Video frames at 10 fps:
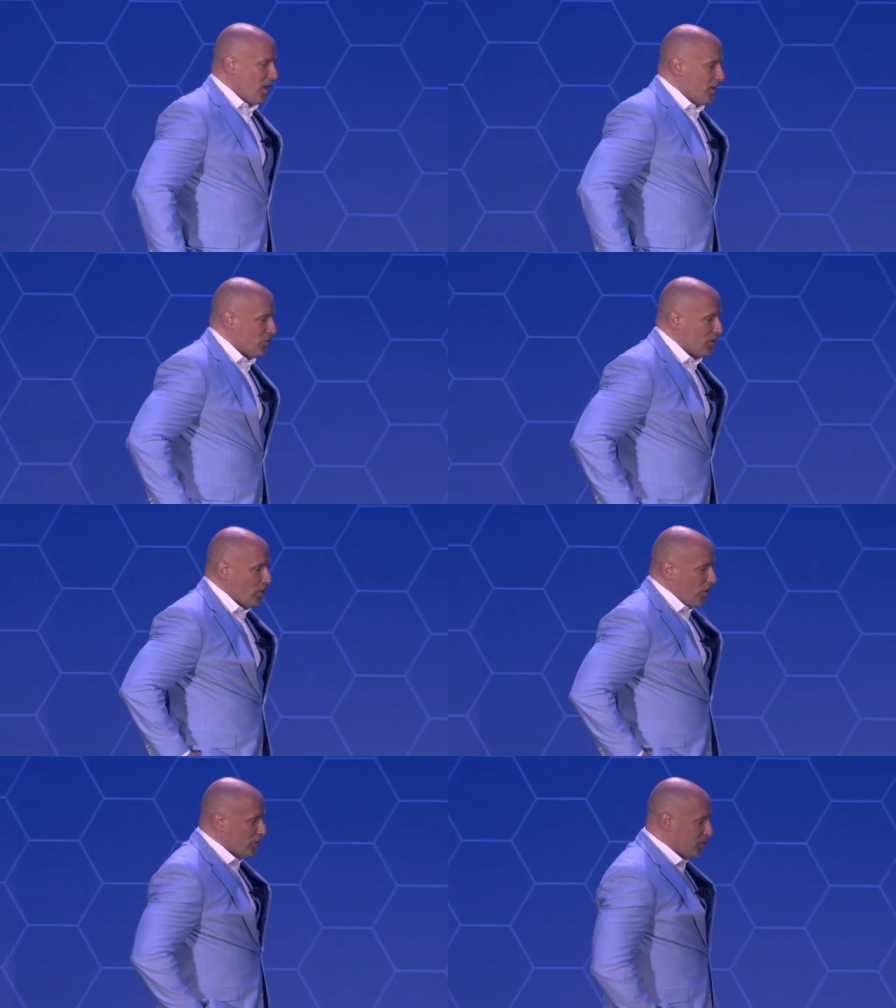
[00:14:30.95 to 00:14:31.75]
So he
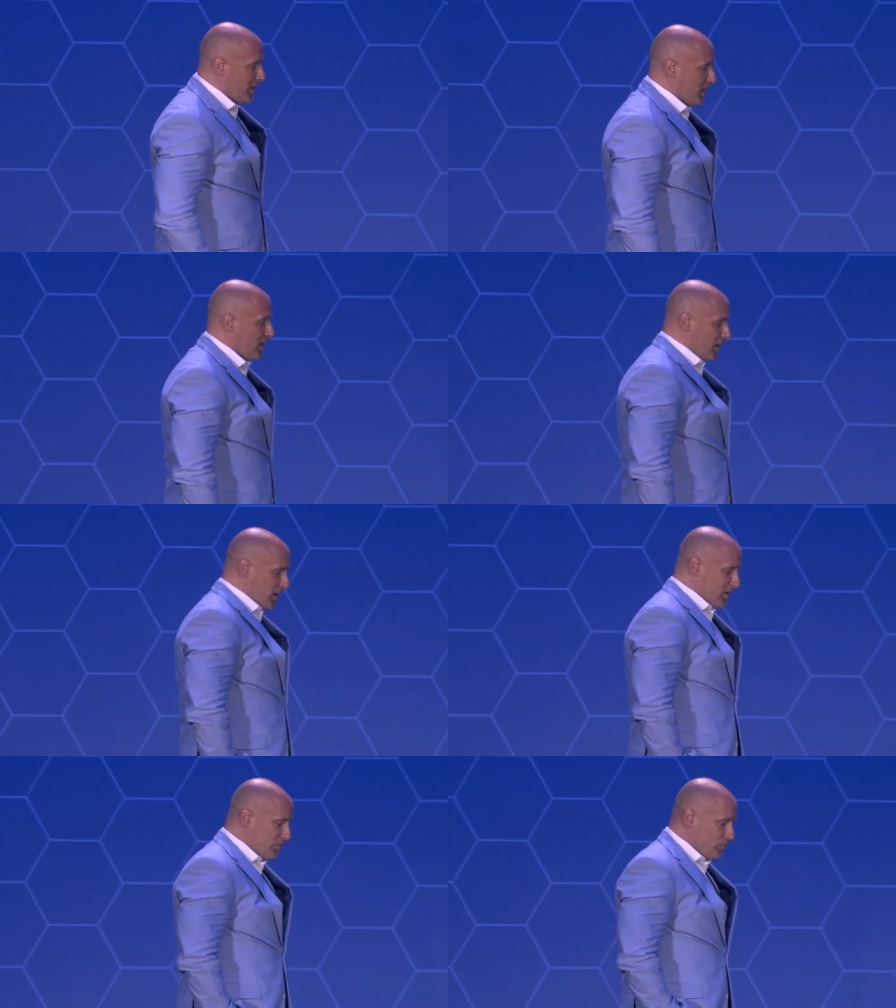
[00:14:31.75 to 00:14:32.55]
calls me
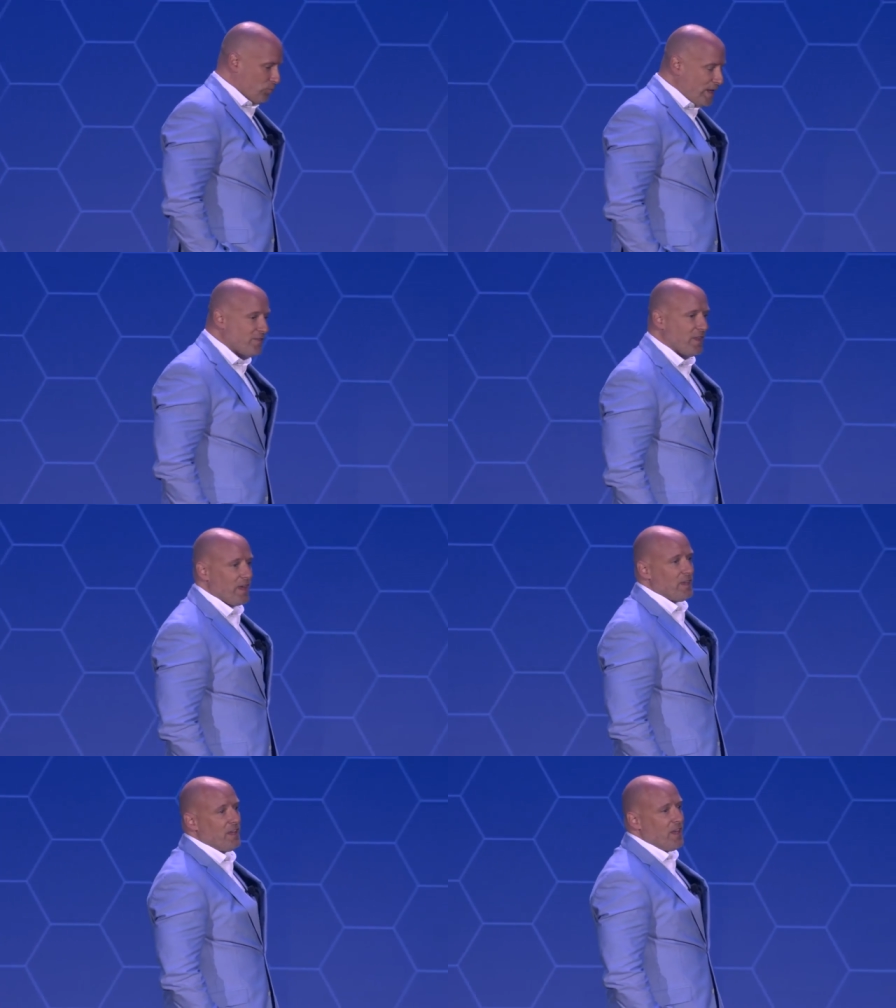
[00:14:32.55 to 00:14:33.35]
on
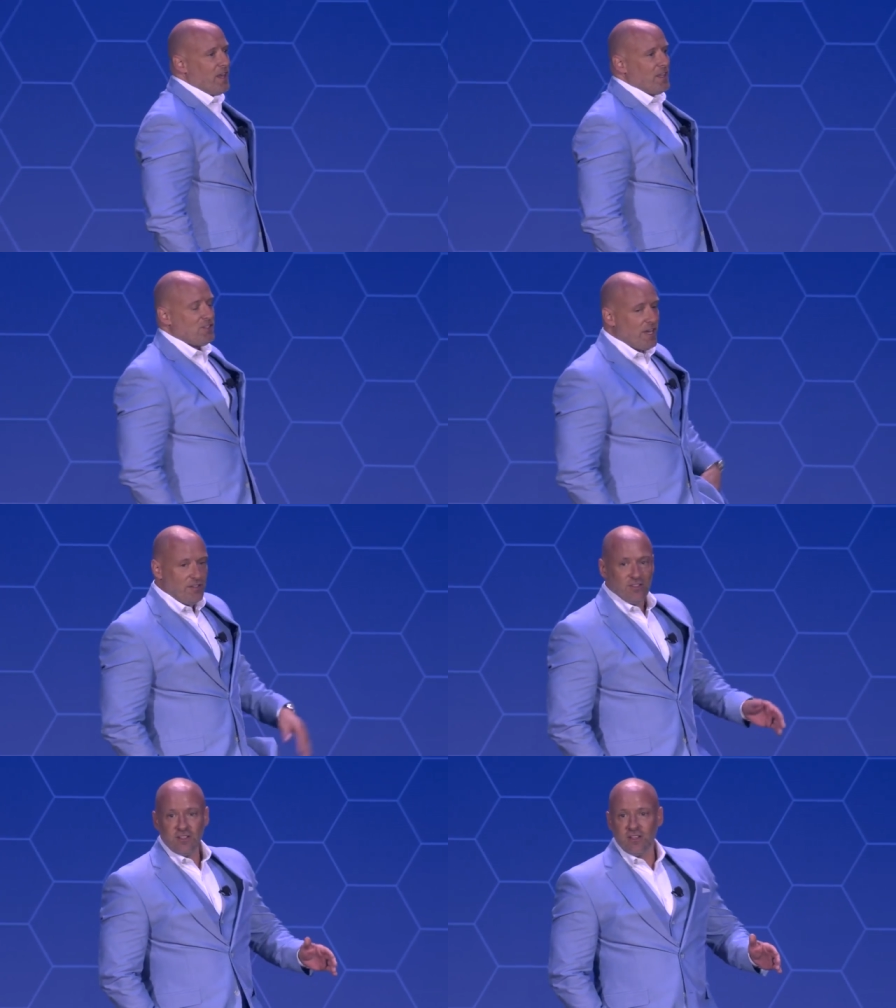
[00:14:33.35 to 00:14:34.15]
Wednesday,
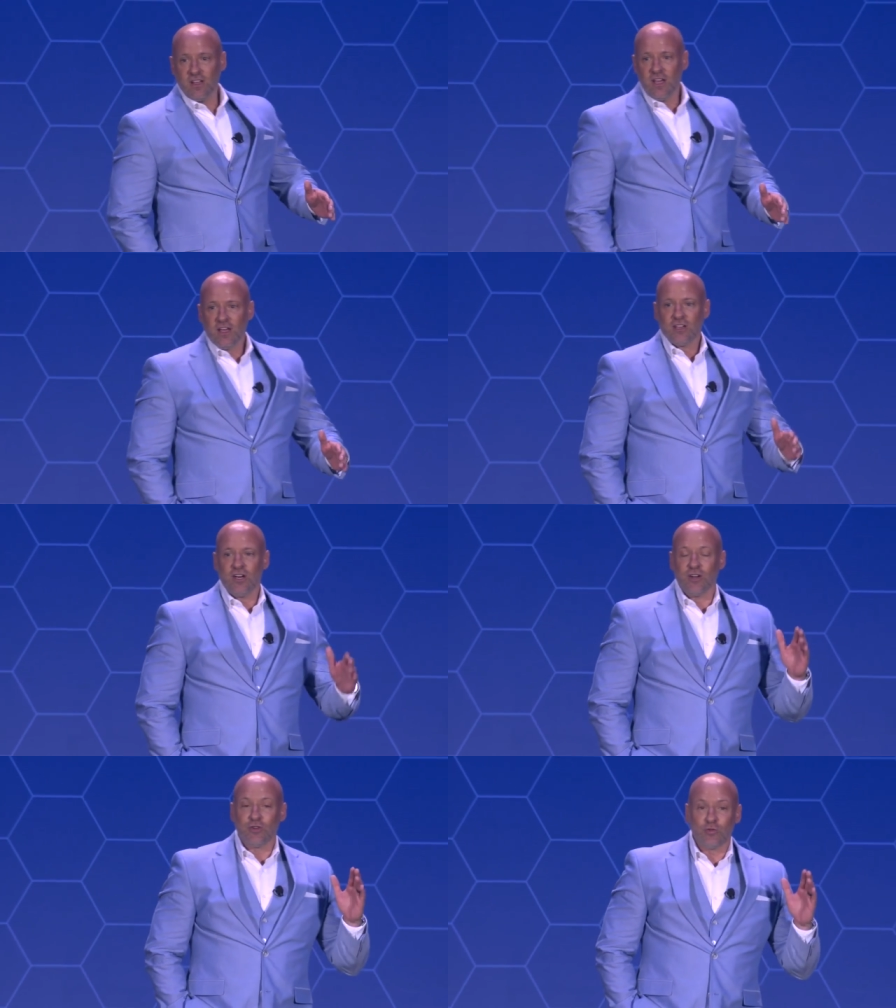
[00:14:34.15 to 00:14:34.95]
Jason,
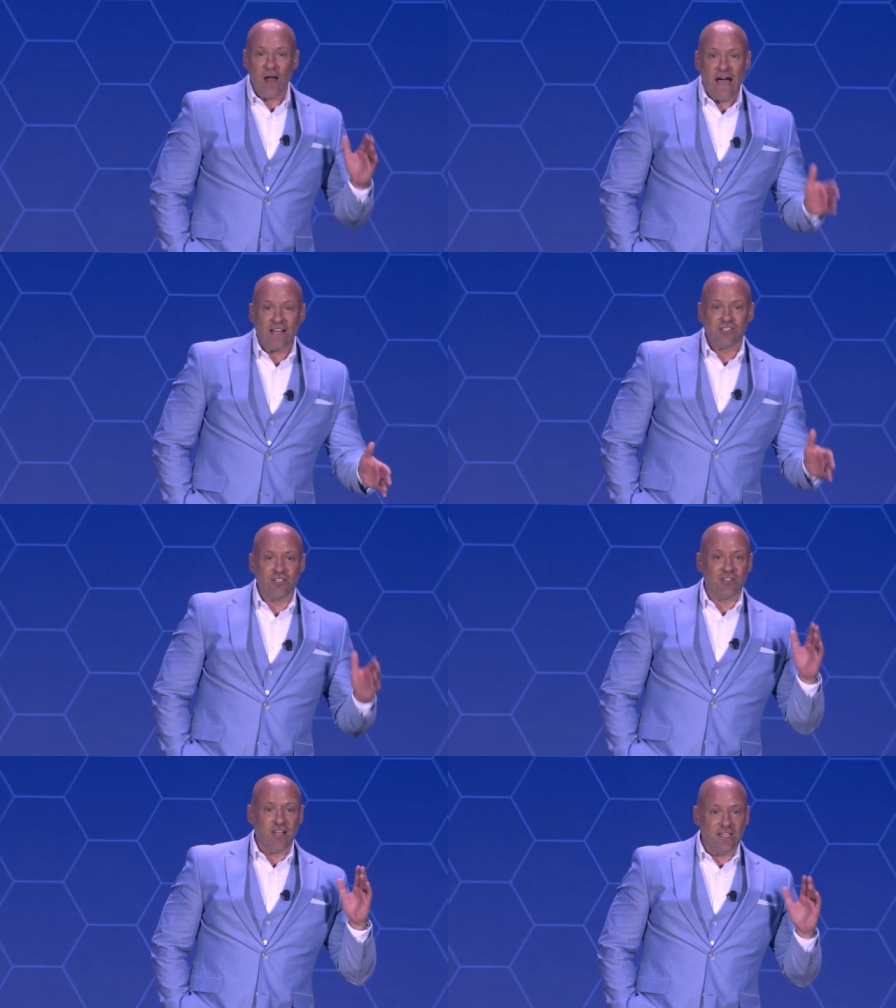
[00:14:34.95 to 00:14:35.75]

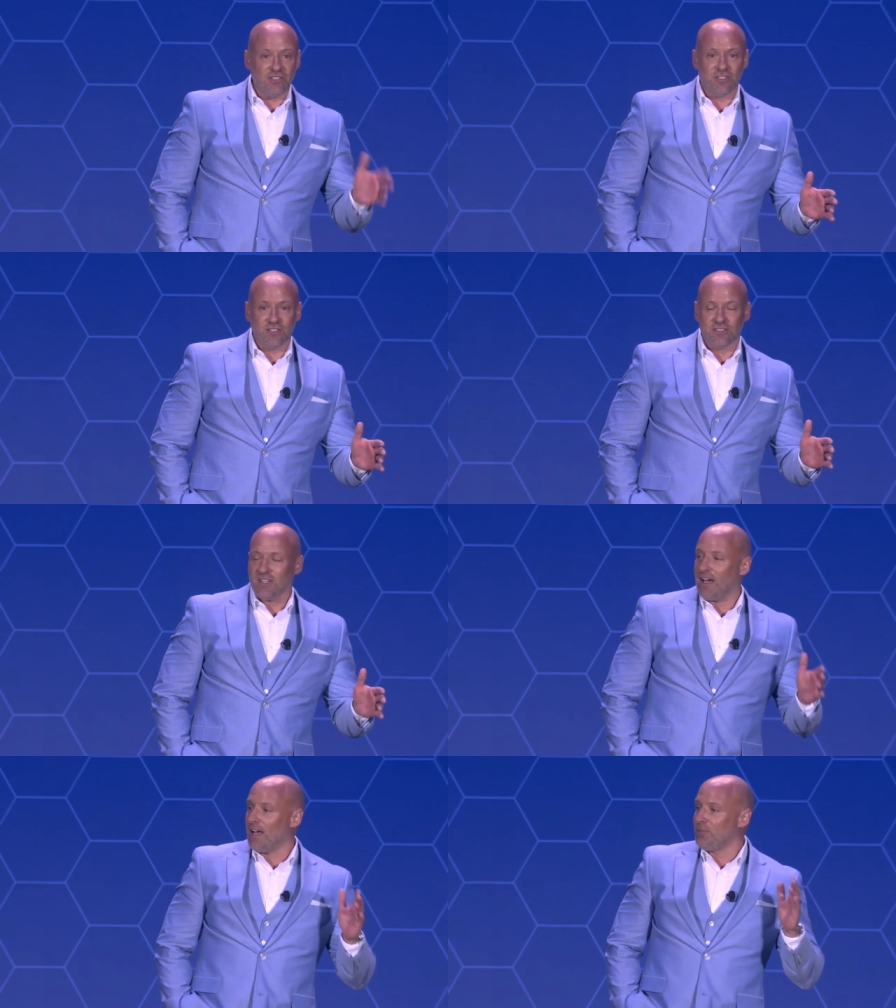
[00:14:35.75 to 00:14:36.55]
congratulations.
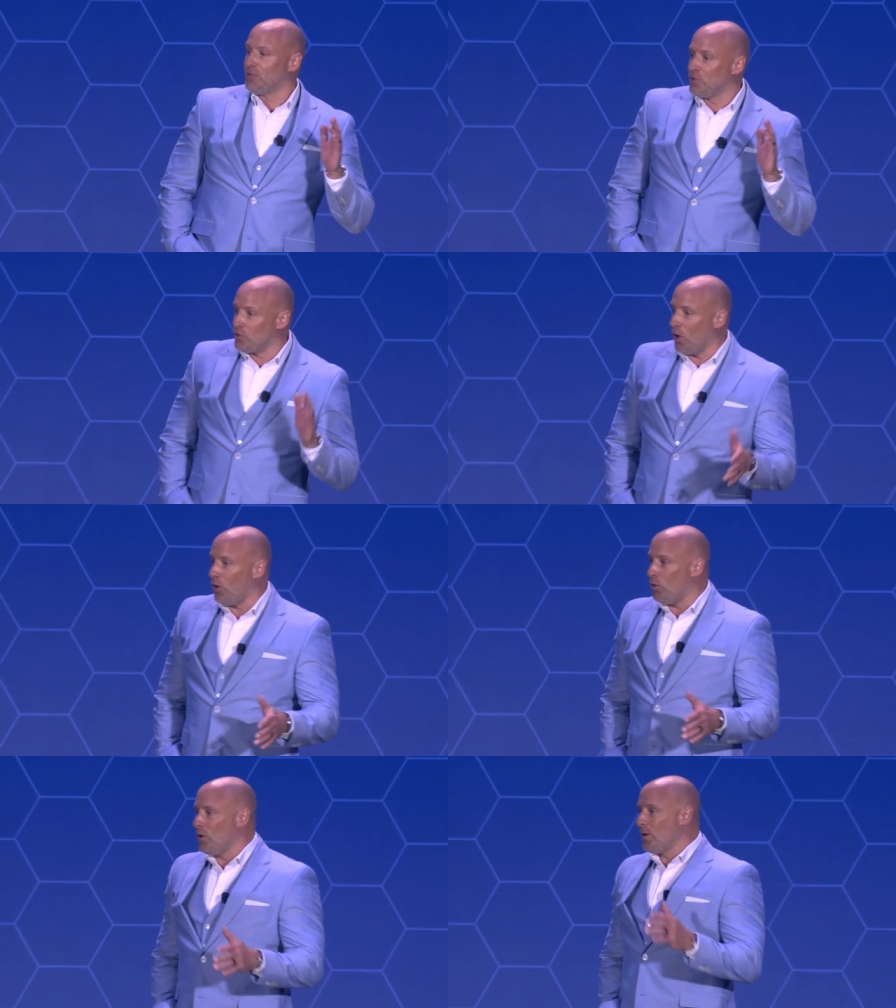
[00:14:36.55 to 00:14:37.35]
I am
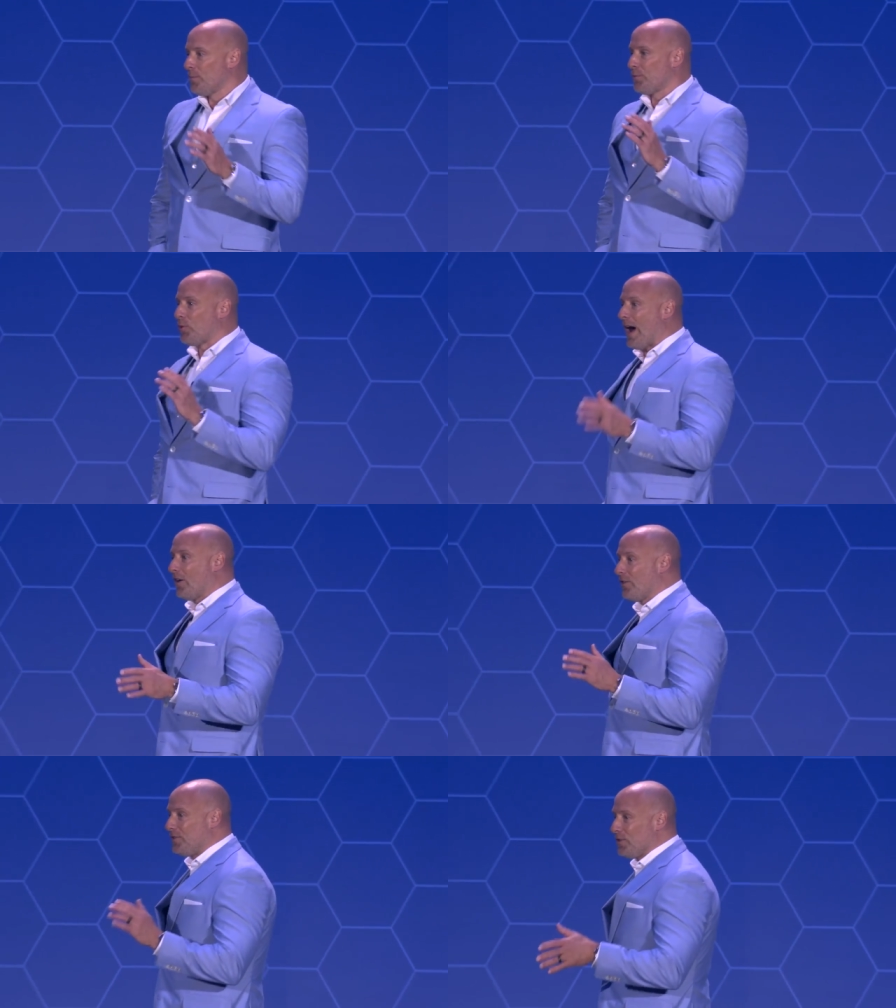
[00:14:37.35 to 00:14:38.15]
so
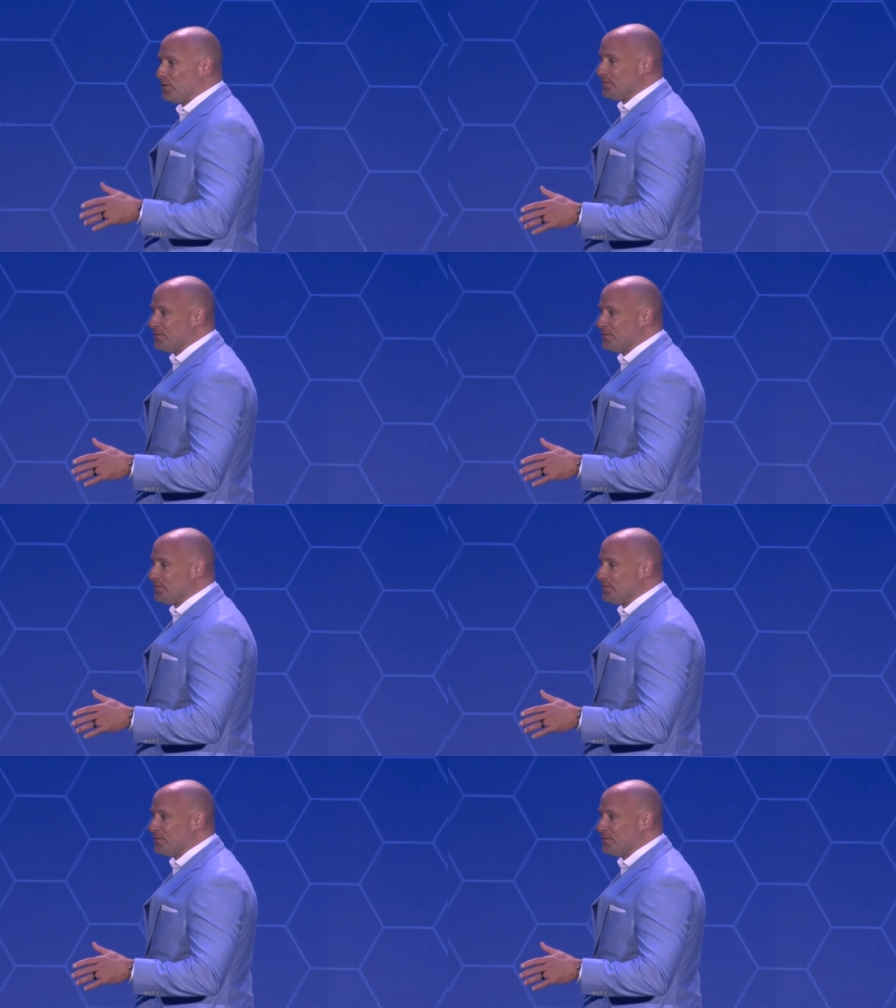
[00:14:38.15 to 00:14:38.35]
proud of you.